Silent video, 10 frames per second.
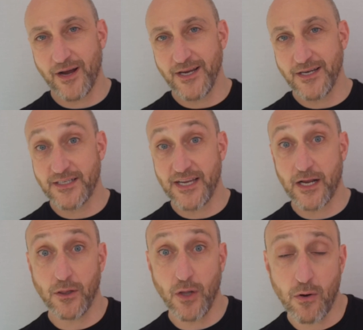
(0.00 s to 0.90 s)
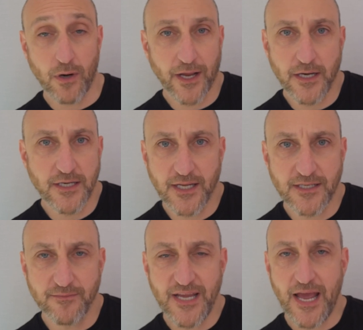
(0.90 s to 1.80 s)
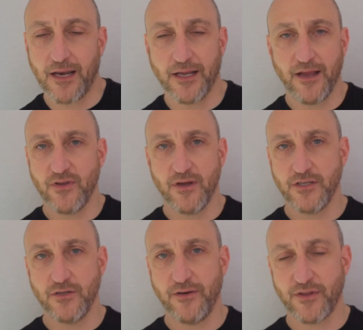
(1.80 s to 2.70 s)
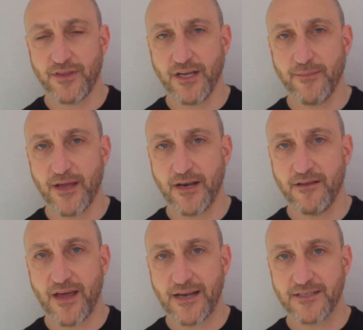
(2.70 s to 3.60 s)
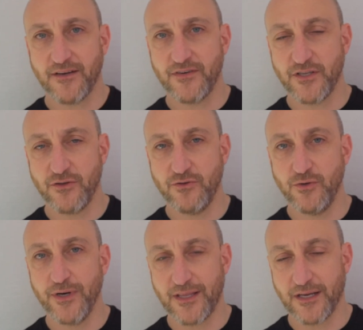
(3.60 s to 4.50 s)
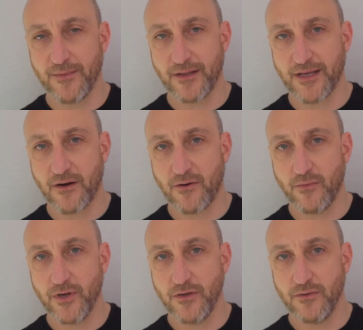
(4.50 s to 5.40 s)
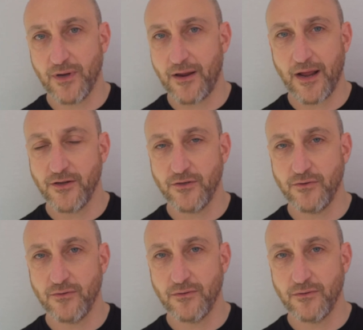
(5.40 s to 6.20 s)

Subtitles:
need to take a loan, like I need to get some debt. Like, did you have to think about any of that stuff, and did you do anything about that, or were you, how did you